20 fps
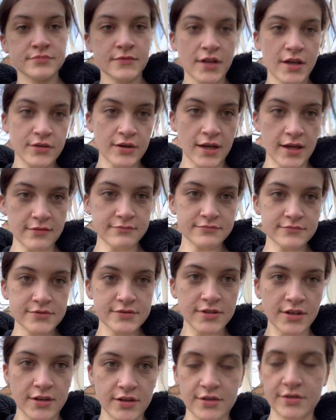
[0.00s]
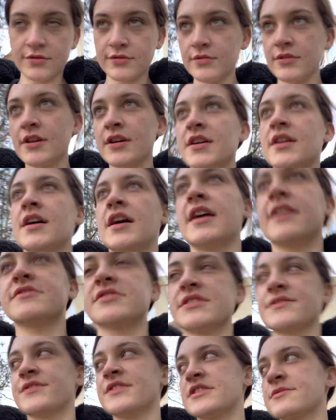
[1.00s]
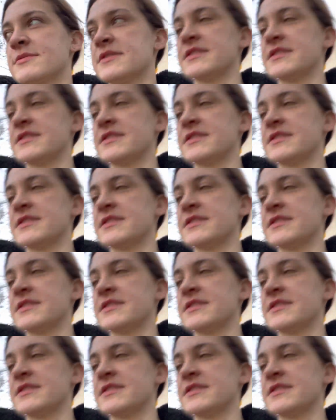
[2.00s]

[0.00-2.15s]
Okay, so I just finished my